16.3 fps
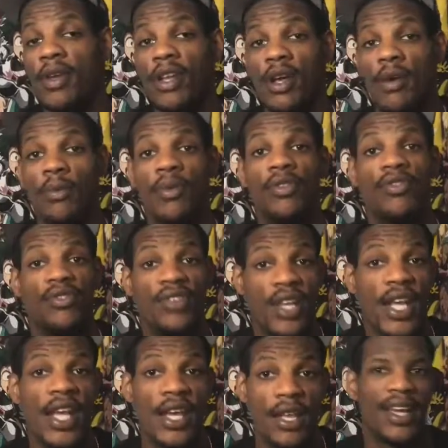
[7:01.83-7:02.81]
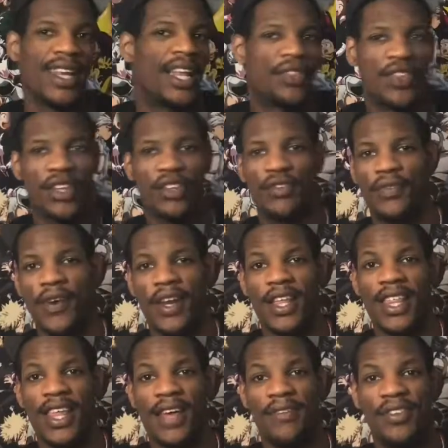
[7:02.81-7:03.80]
meet up with Tien. And I think it's funny
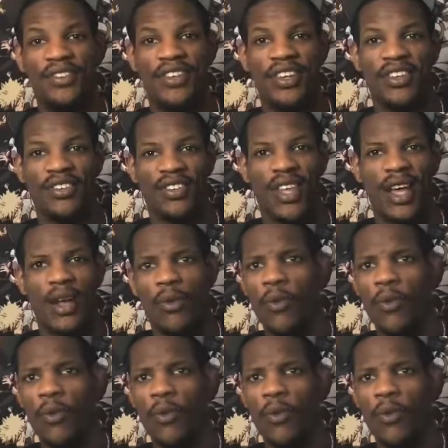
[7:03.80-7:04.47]
that Vegeta's like,